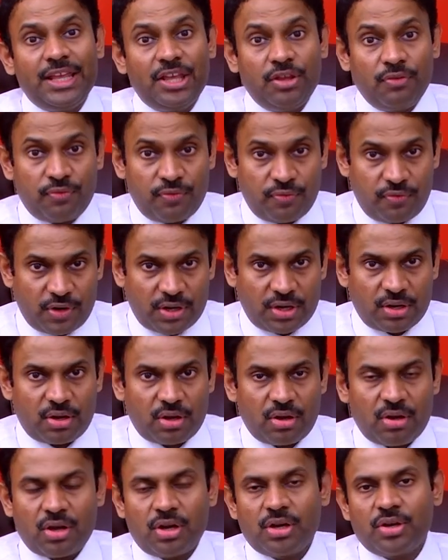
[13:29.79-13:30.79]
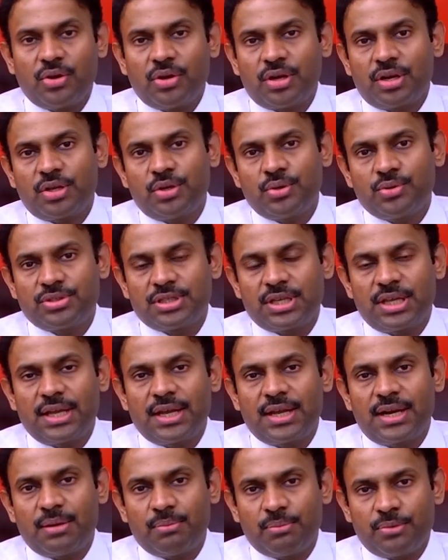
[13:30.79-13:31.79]
if at all you are using
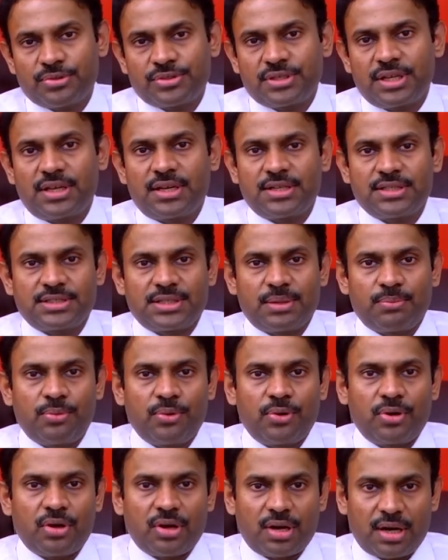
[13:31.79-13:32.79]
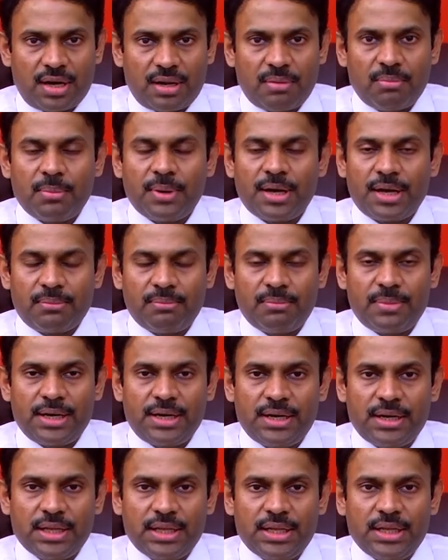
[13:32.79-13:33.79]
a lumbosacral support or a lumbar belt,